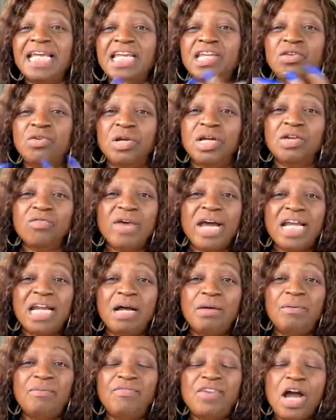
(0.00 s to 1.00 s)
you can write
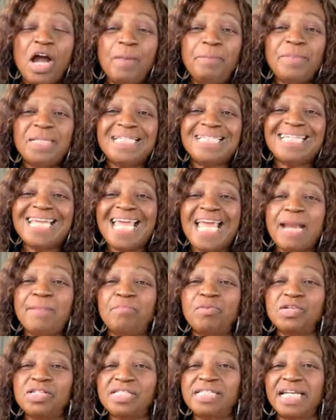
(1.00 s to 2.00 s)
off up to
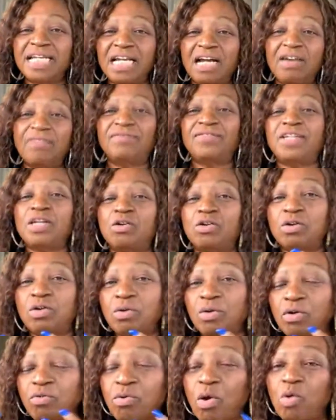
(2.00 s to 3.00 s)
10% of your
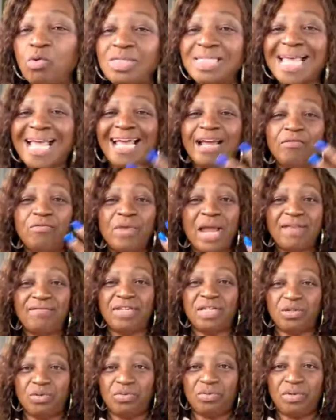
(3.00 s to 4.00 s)
gross
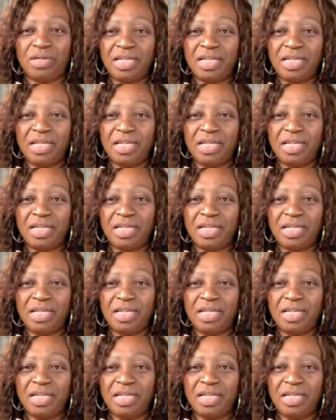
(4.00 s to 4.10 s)
revenue.